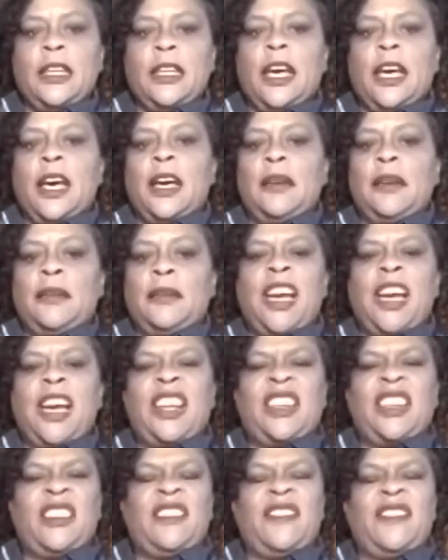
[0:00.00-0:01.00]

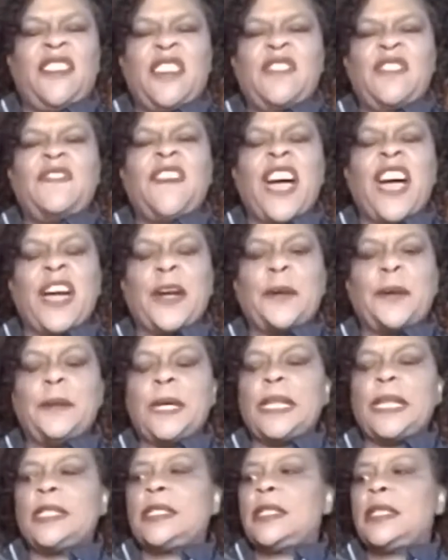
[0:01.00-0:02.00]
kind of
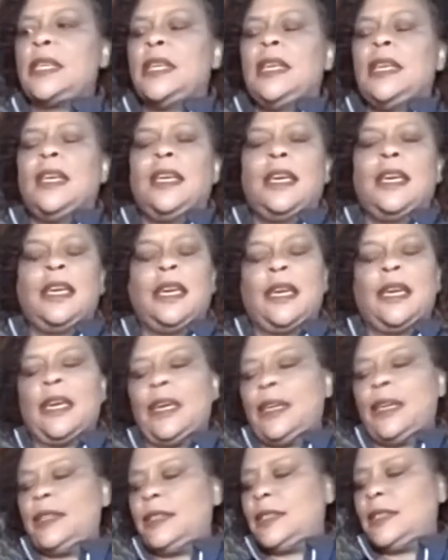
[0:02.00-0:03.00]
environment.
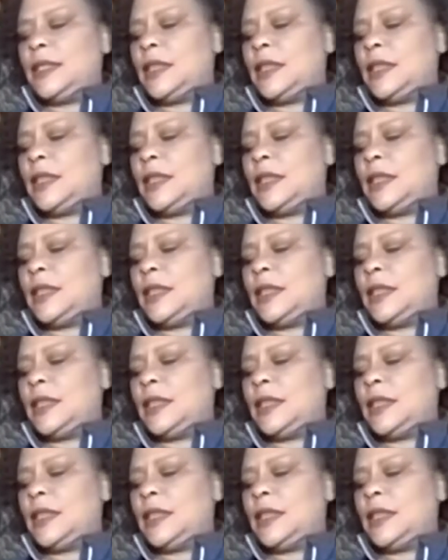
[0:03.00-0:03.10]
And